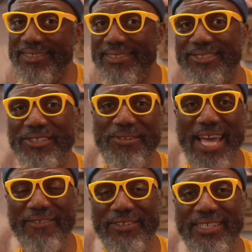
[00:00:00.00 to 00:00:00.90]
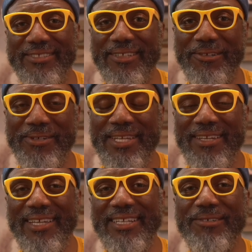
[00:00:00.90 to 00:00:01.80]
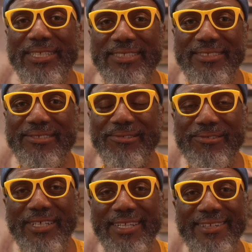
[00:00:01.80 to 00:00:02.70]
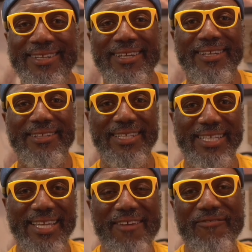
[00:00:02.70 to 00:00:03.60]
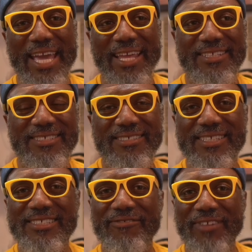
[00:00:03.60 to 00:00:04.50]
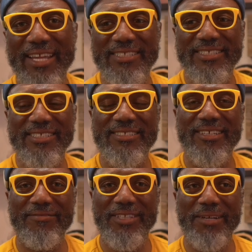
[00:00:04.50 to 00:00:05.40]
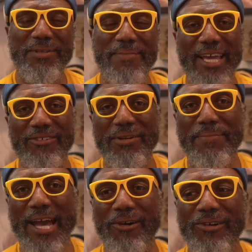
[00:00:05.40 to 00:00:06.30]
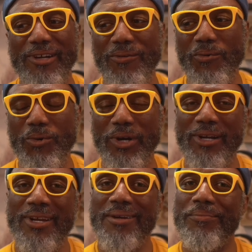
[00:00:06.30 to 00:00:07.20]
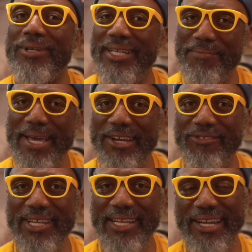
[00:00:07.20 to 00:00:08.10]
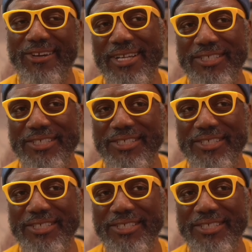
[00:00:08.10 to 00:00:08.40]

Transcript: So you have it. So any questions on the advantages, disadvantages of dummy battery power or putting the battery in there and